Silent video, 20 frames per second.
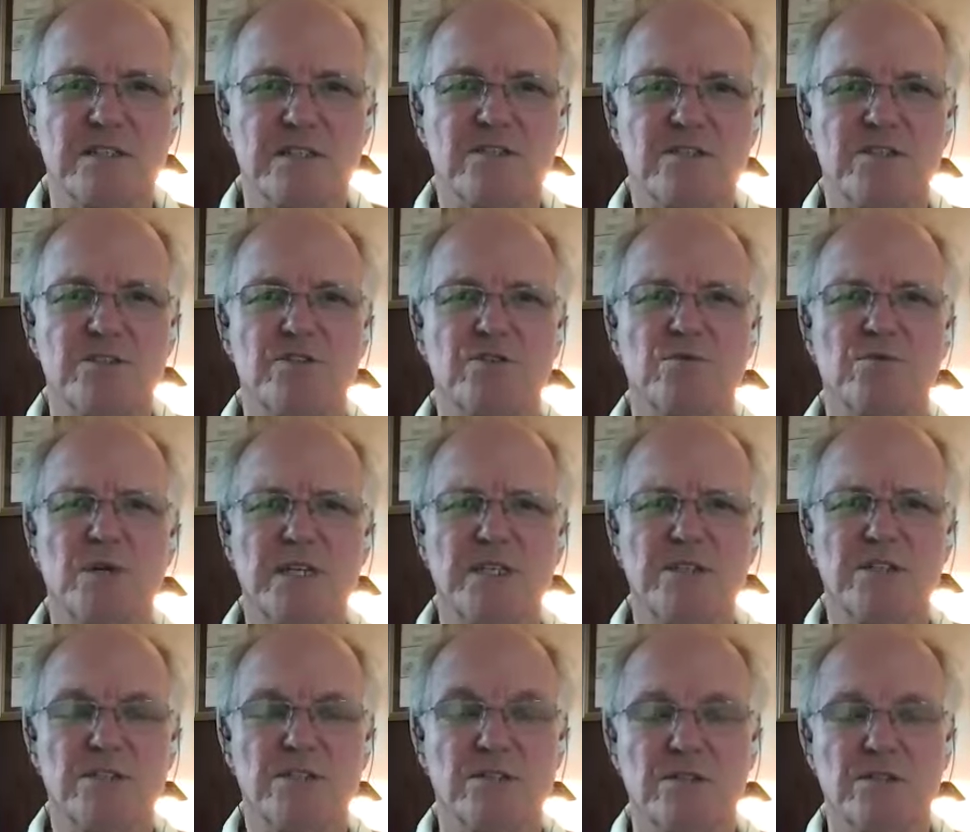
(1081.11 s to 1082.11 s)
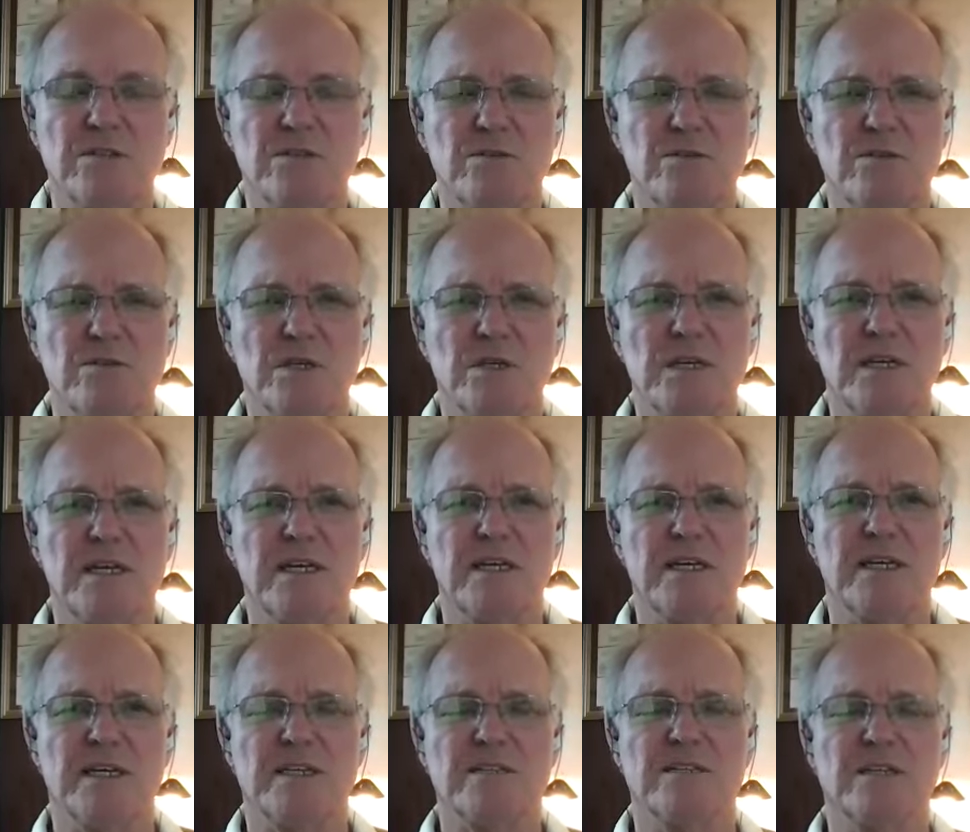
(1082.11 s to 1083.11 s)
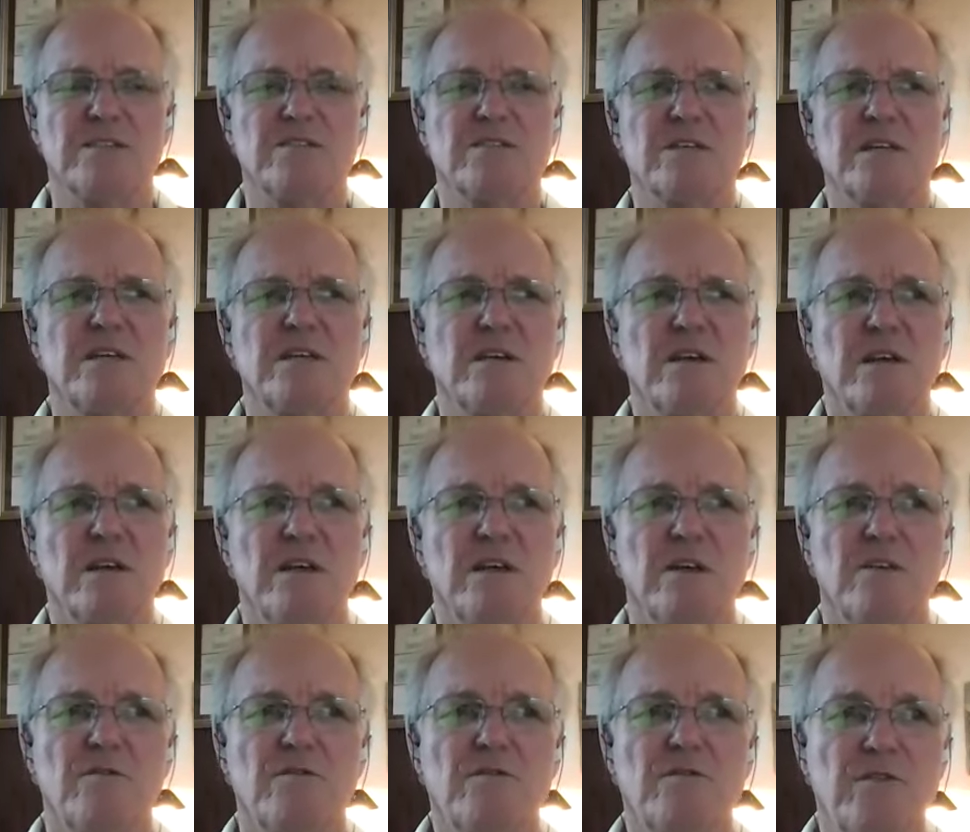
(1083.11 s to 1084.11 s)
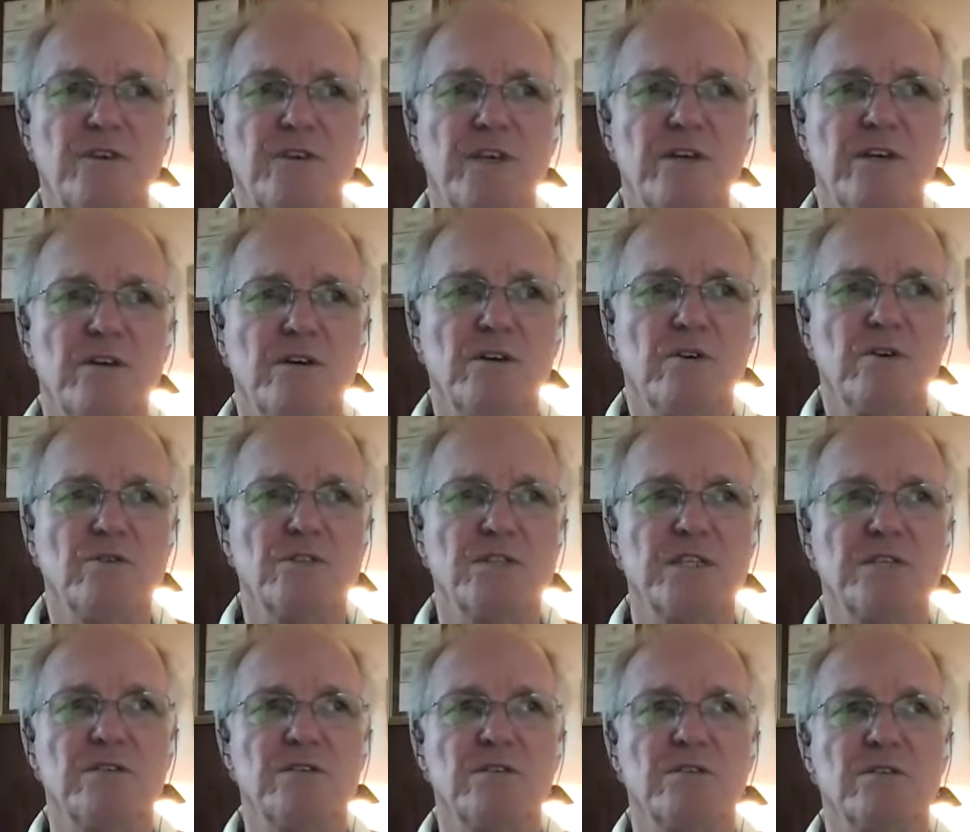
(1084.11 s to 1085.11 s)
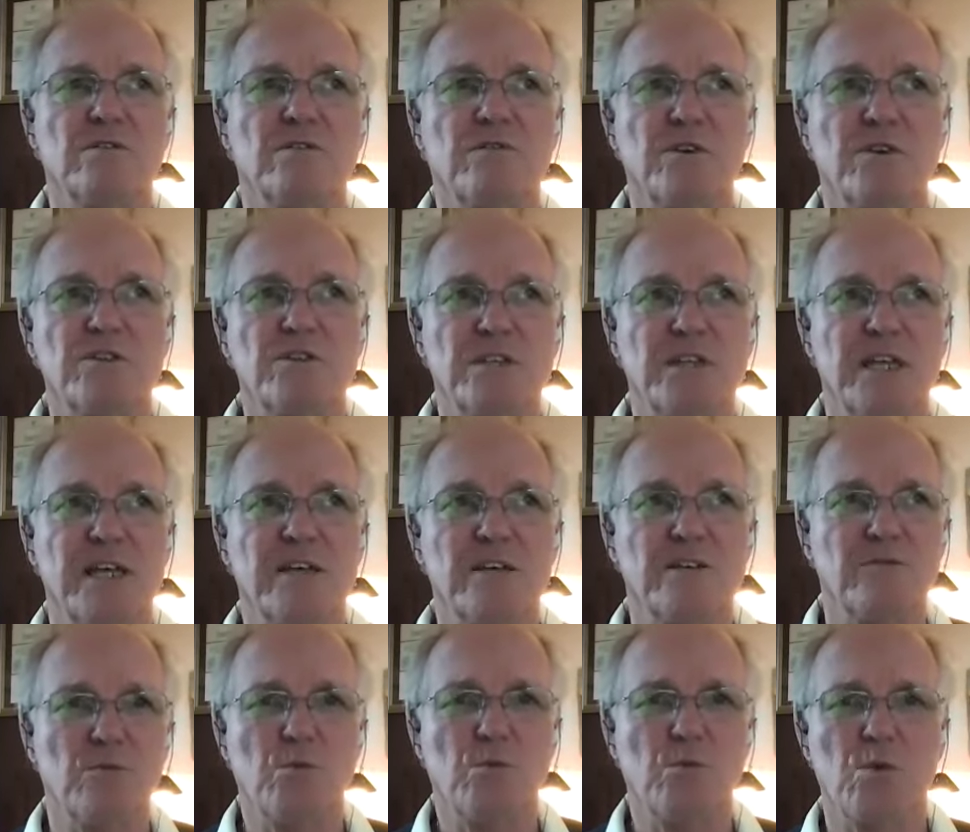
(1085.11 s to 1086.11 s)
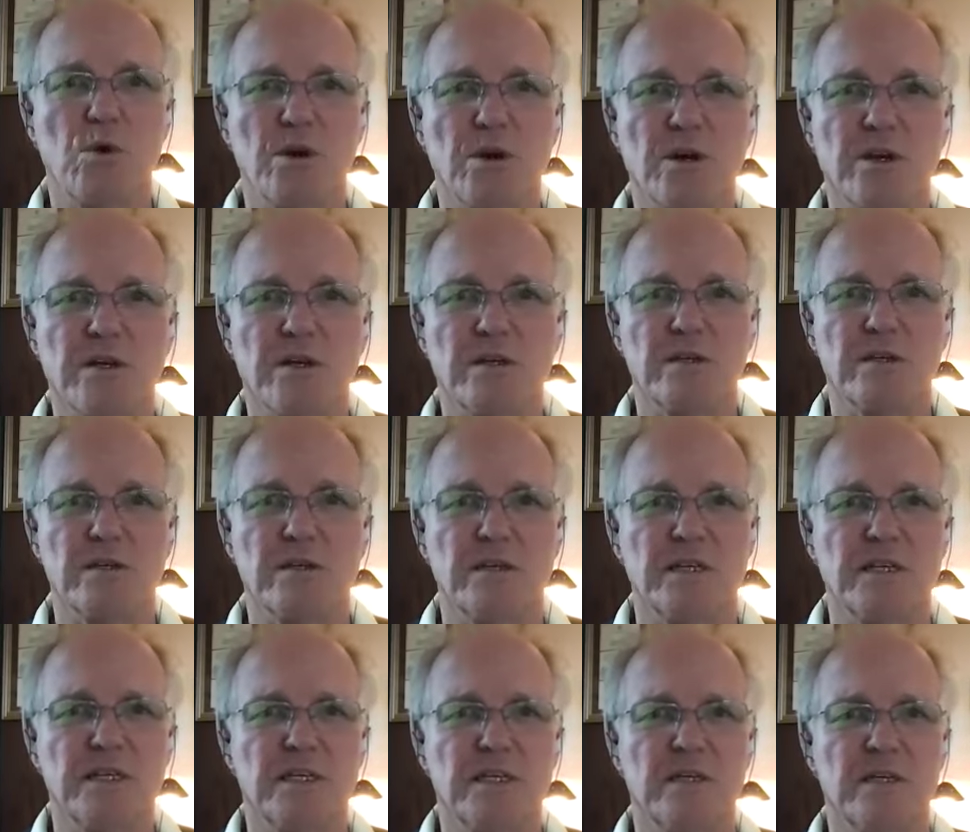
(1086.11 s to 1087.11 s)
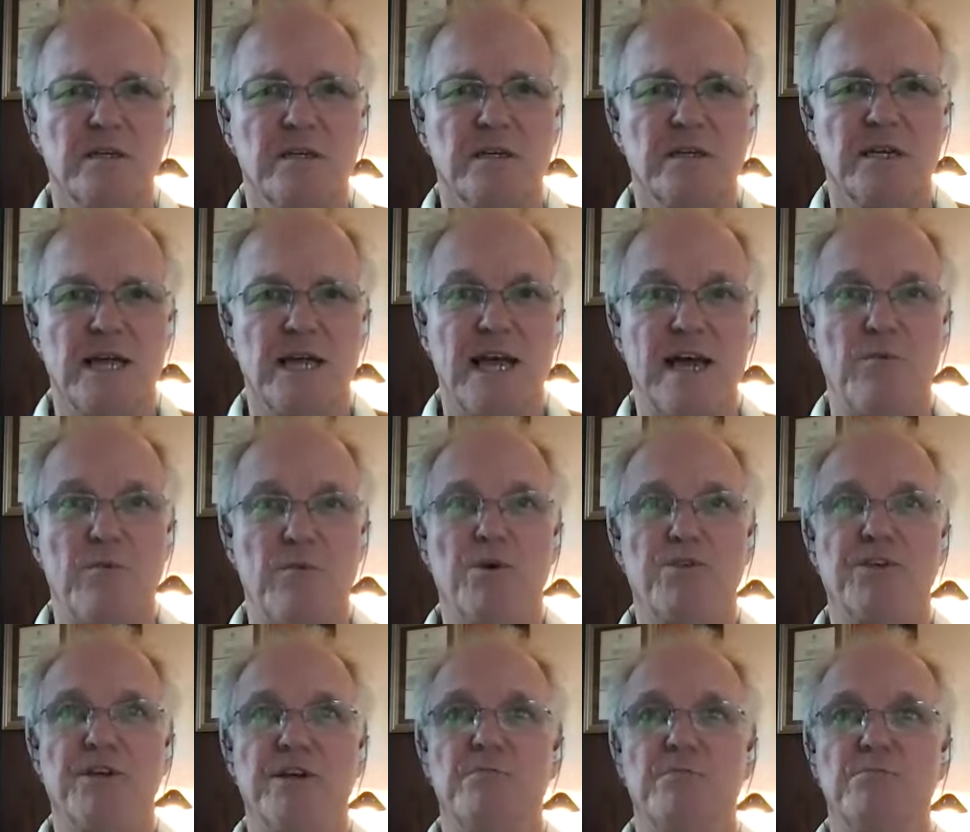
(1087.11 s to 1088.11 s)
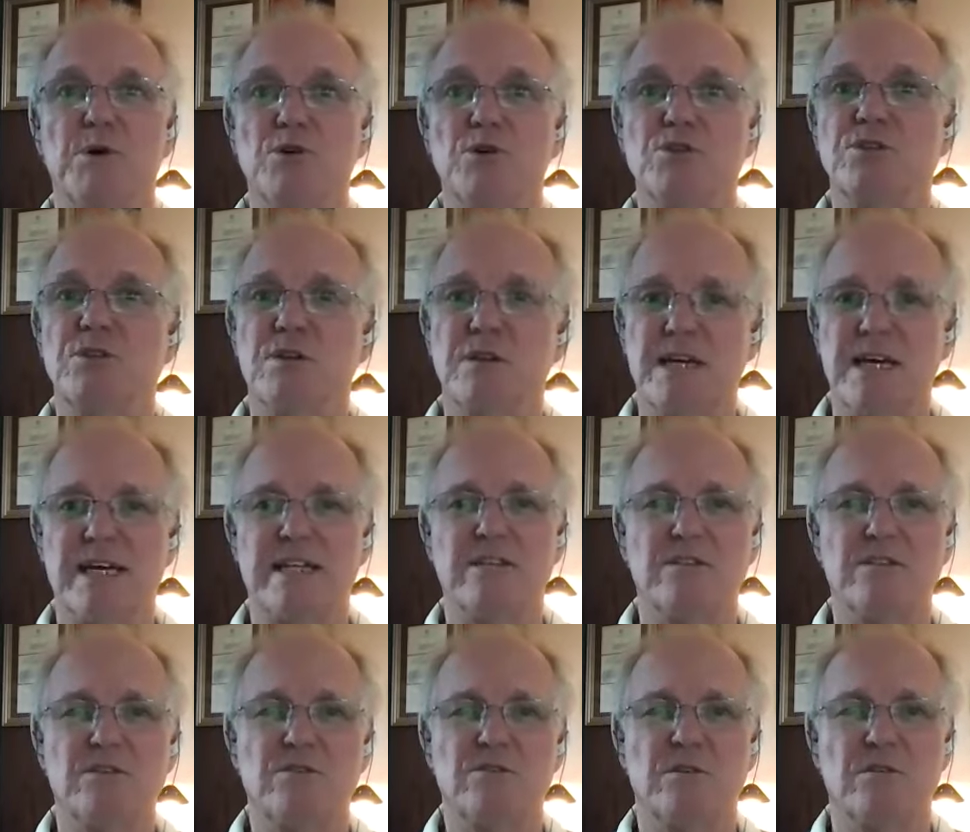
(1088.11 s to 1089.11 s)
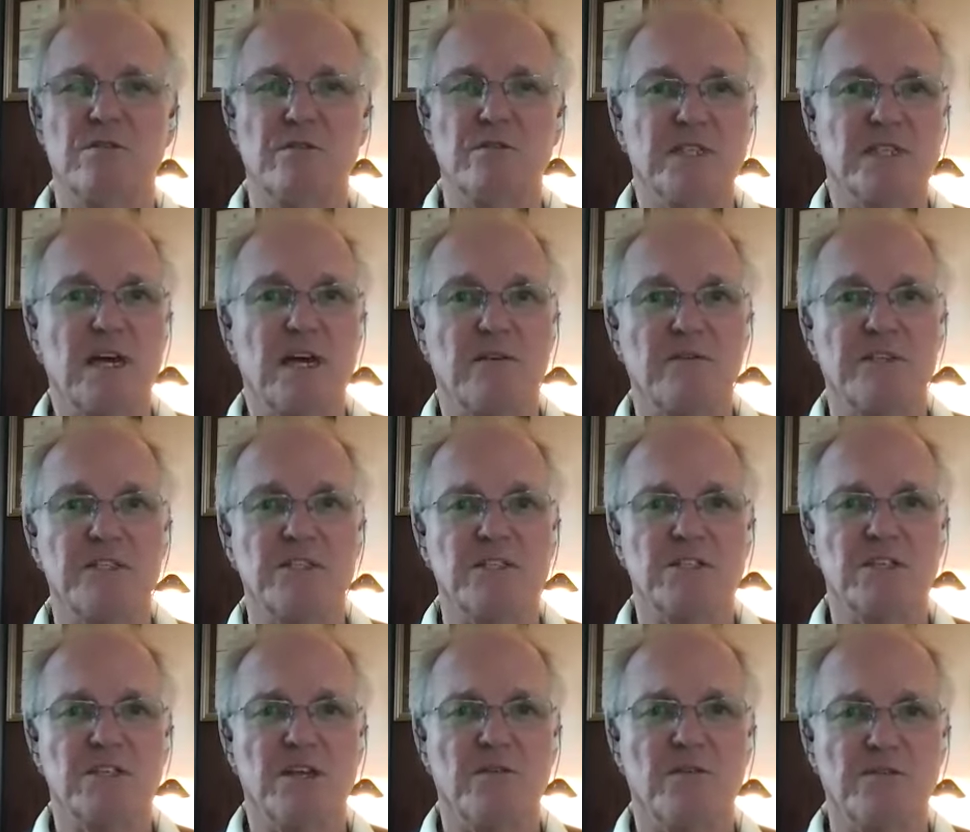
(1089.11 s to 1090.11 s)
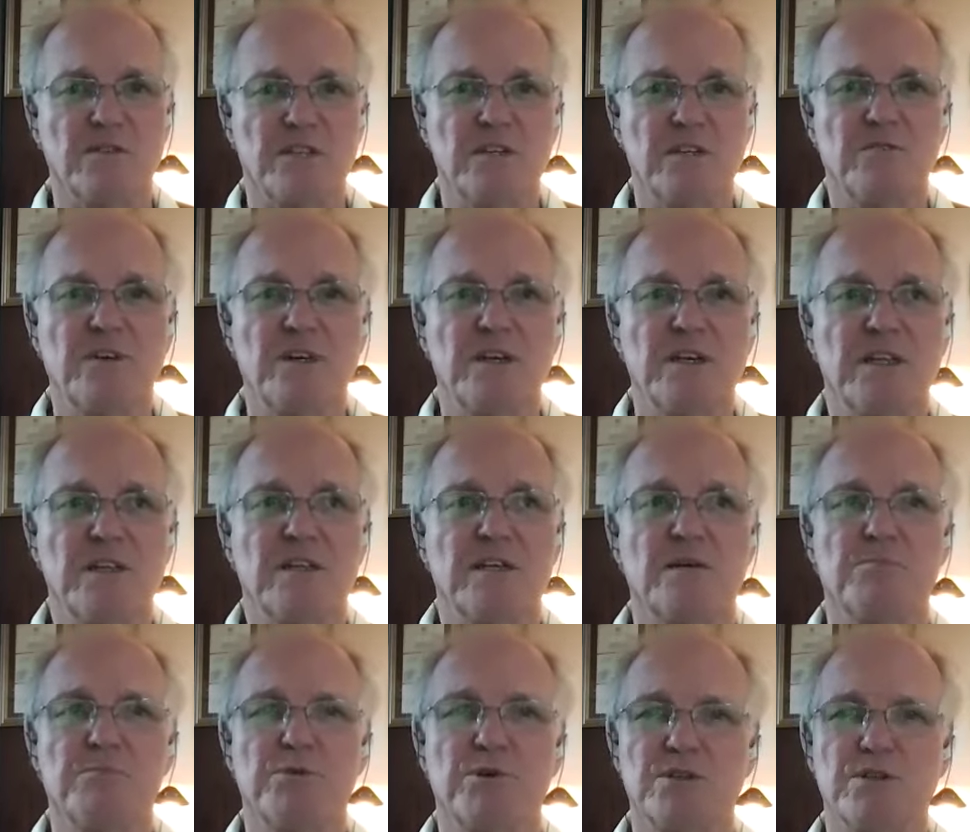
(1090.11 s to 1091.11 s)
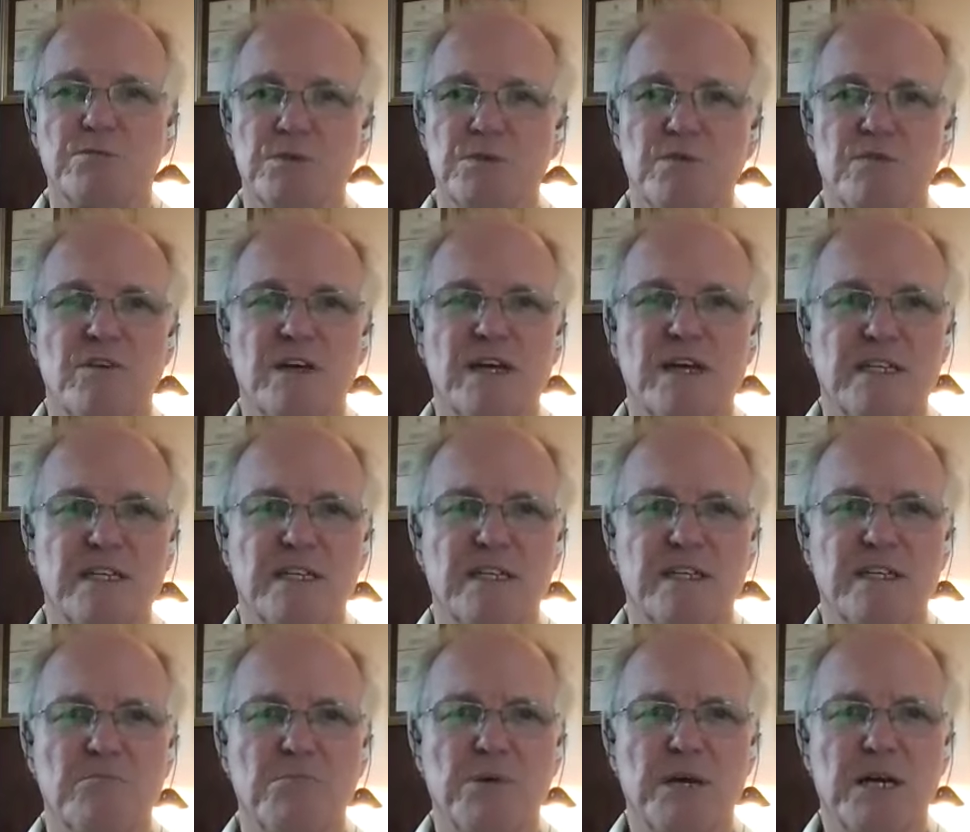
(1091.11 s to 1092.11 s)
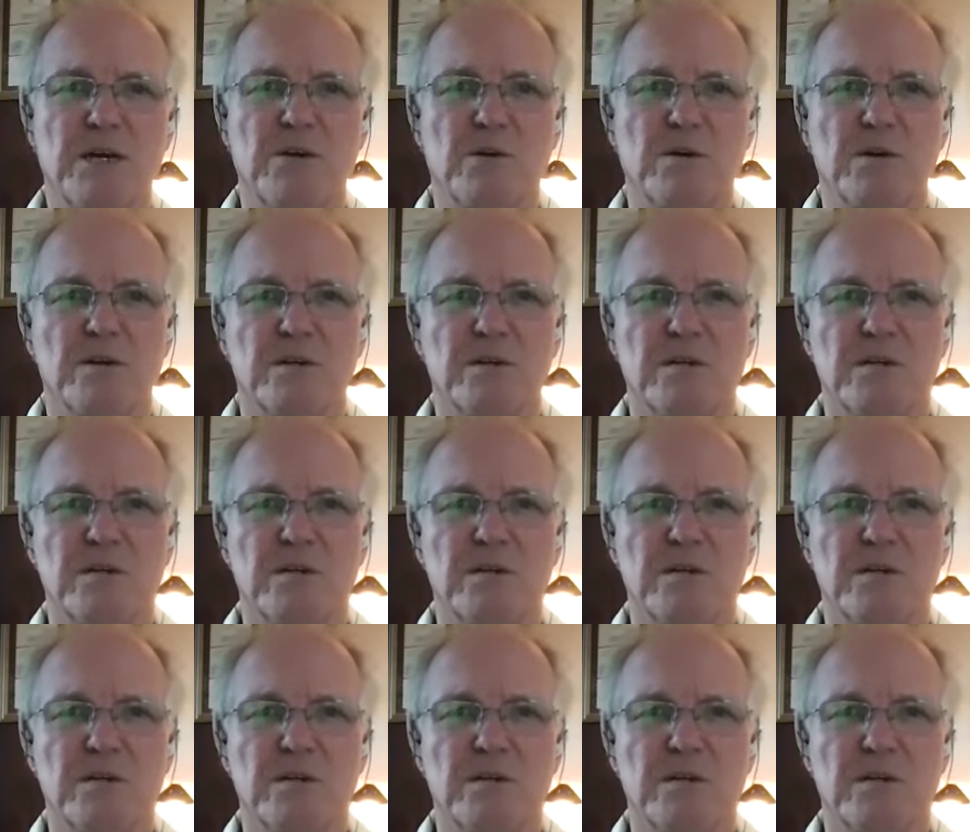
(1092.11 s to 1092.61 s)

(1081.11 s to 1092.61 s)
and situations too. As I said, fear goes into the first day of work with an emotional attitude of itself differently than a person with vanity and power.